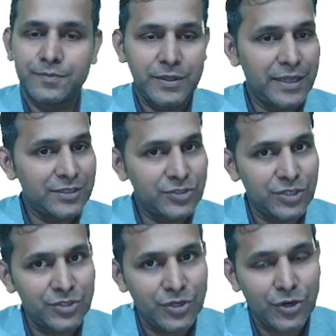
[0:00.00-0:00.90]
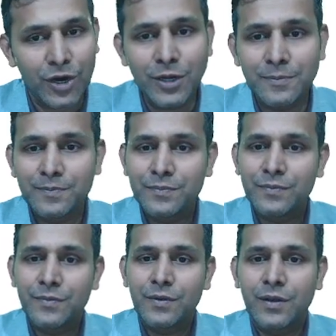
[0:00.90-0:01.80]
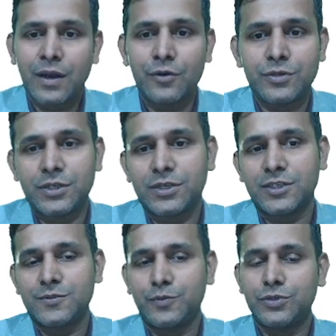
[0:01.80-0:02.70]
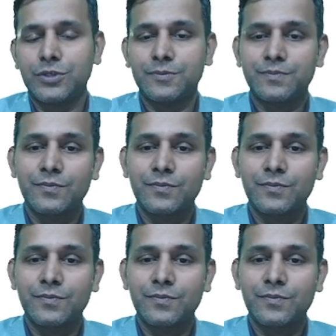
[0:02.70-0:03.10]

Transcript: An exchanger or counter transport.